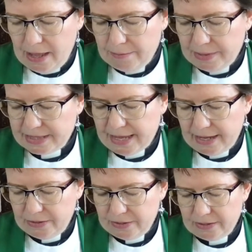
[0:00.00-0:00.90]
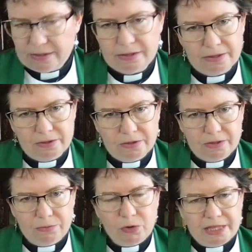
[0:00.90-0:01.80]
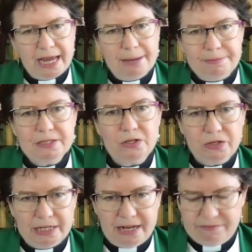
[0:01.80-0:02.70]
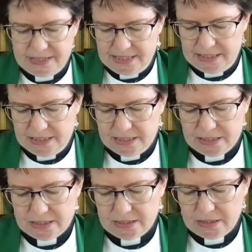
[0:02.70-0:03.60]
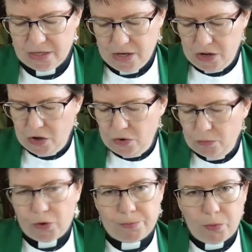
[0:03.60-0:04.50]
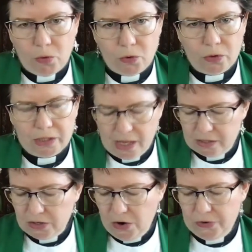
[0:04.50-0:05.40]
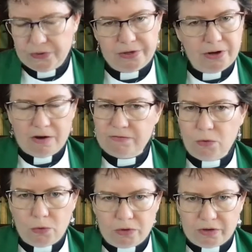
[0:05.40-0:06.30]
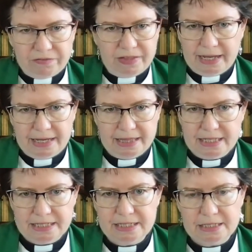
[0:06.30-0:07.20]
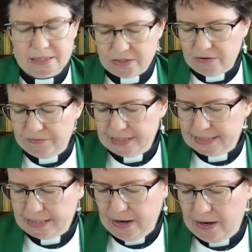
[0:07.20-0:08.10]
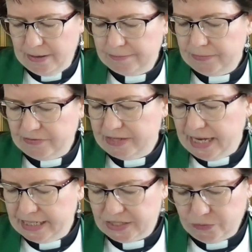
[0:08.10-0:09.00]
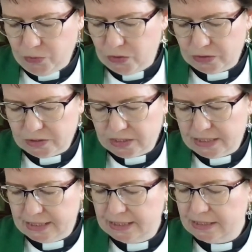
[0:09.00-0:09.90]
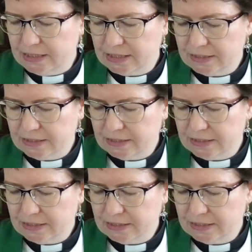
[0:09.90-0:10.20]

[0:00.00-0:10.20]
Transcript: but what they absolutely never did, what Paul alone of all of the ethicists of his time, of the ancient world, did,